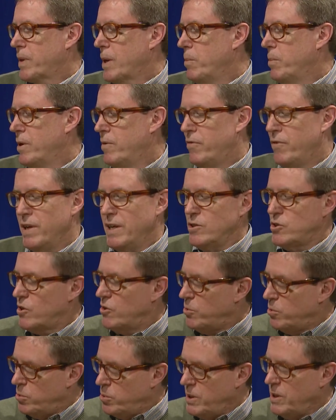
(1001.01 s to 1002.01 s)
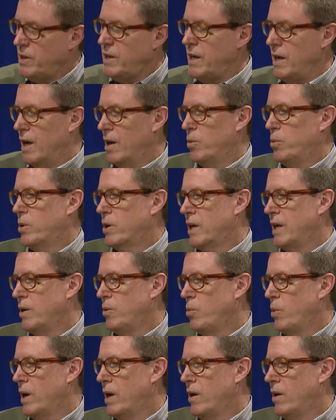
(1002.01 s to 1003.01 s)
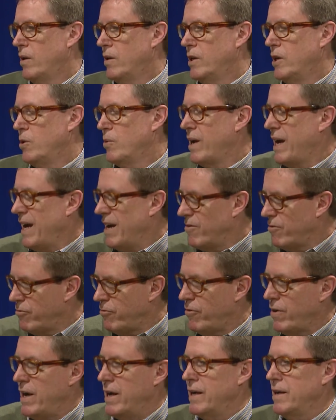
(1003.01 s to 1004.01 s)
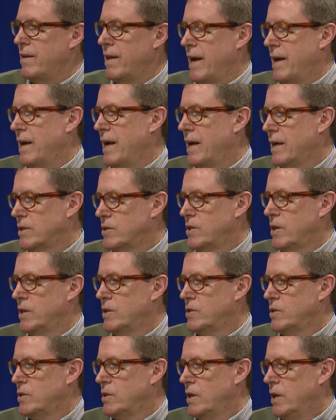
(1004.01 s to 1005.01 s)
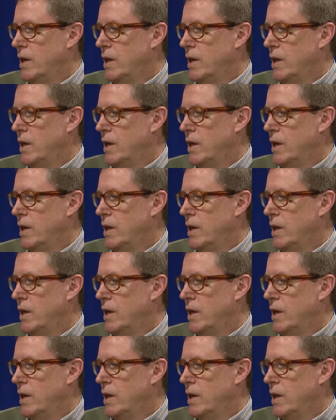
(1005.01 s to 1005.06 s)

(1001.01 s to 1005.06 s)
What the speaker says: But if things are really not working well and you can't find that access,